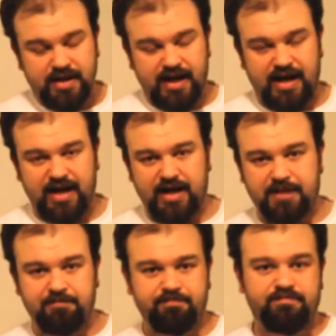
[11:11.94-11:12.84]

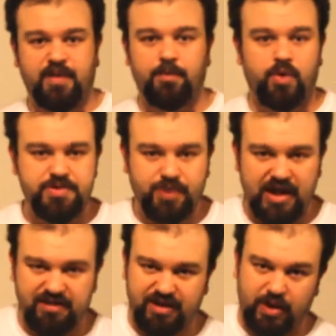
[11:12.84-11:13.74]
I'm always putting
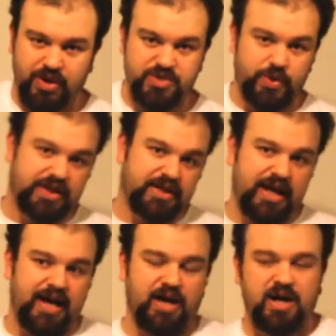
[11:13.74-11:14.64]
out a video each week
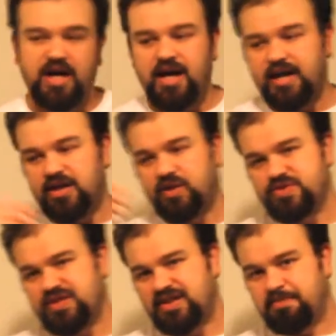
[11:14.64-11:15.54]
now. You can
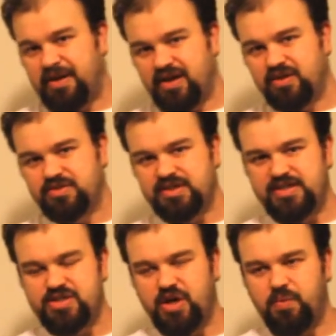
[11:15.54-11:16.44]
also hit the bell to
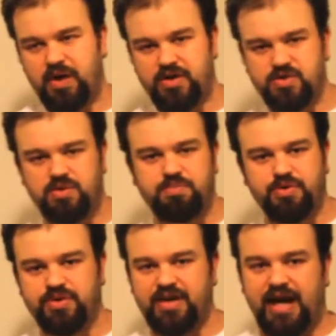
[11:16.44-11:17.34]
let you know when I do
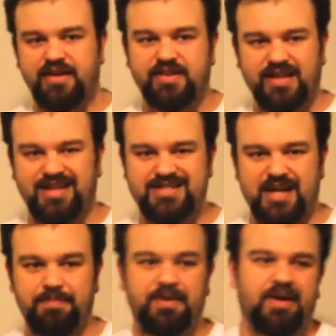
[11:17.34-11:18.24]
put other things
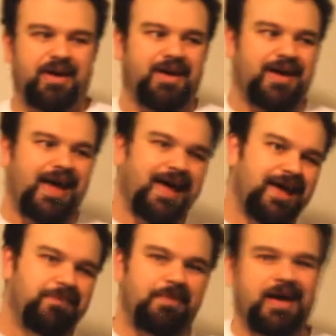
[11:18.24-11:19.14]
up,
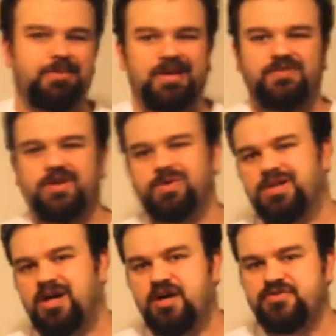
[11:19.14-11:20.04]
and maybe if I do a
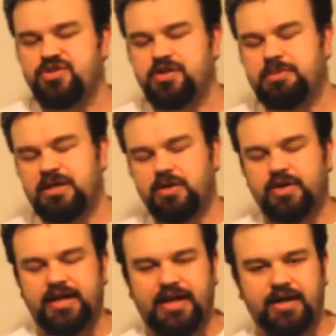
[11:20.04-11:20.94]
live stream here or
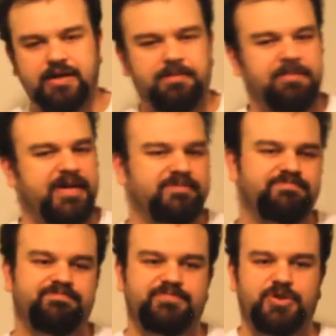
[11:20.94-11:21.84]
there, but
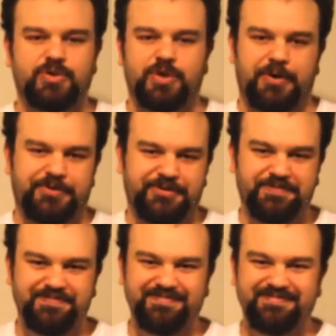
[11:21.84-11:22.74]
who
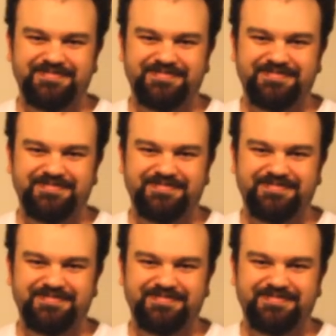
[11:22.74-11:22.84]
knows.